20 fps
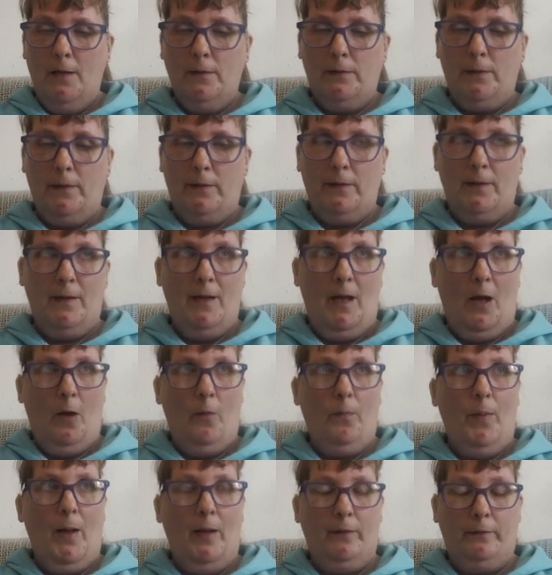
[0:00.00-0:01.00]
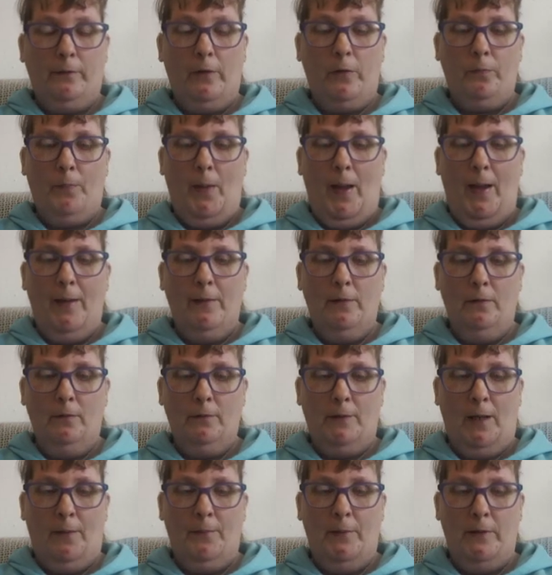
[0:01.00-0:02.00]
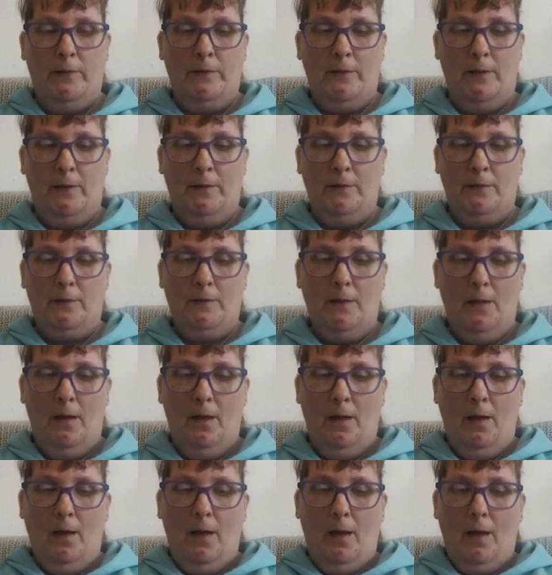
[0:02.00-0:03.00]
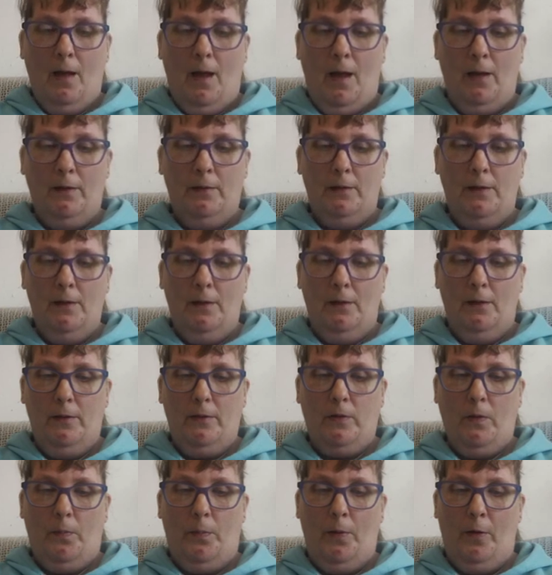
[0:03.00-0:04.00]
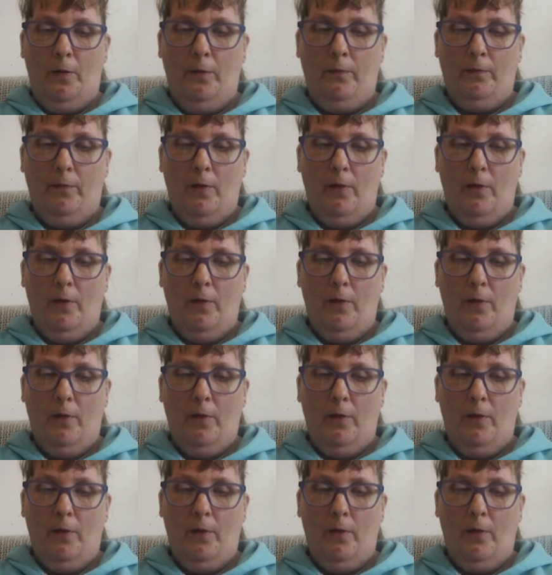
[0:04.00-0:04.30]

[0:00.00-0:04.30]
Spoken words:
to see how bad the spinal damage is. Auntie Elizabeth,